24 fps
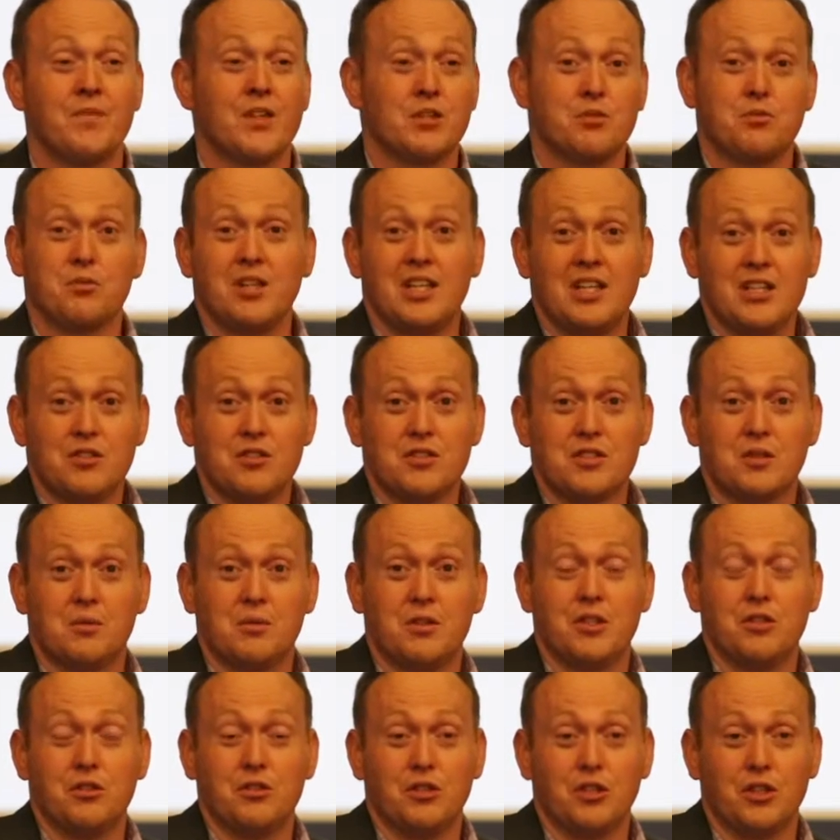It's really interesting
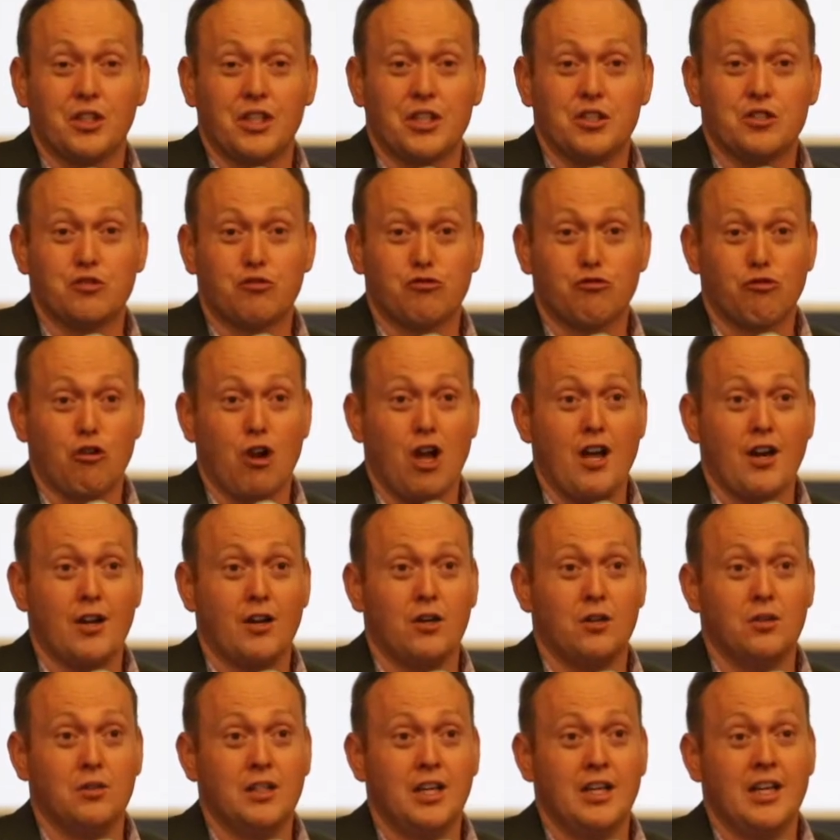when you look at
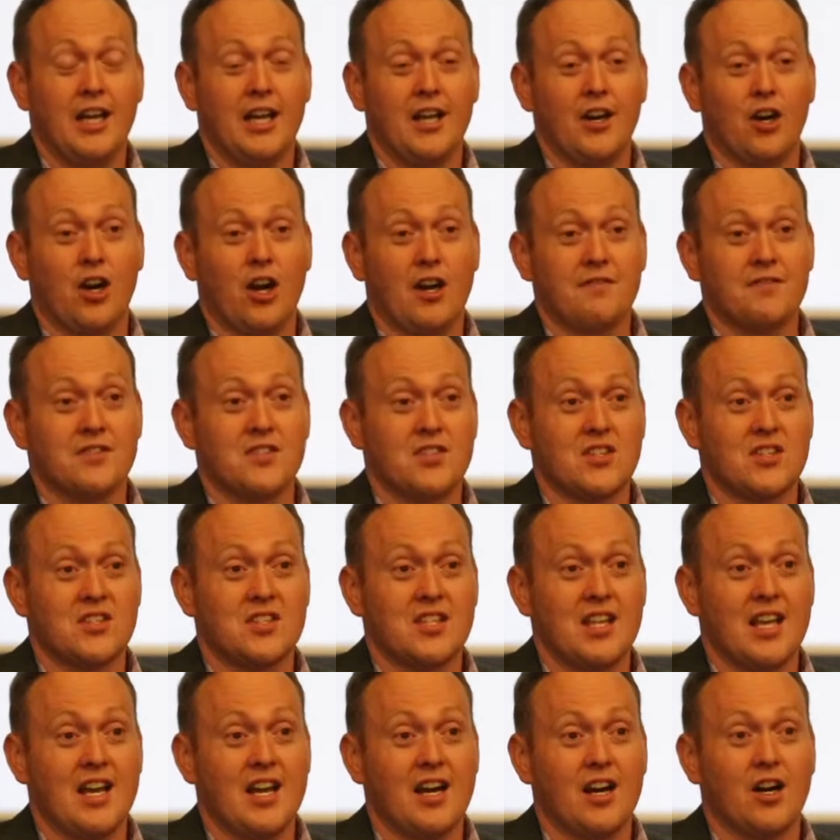Toronto and our
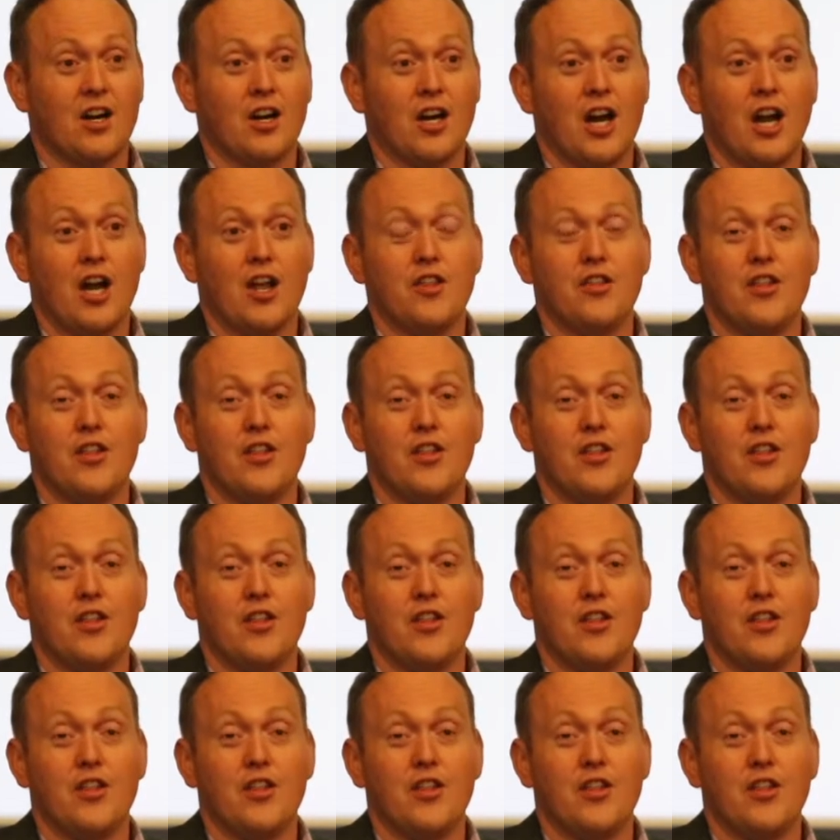offices there,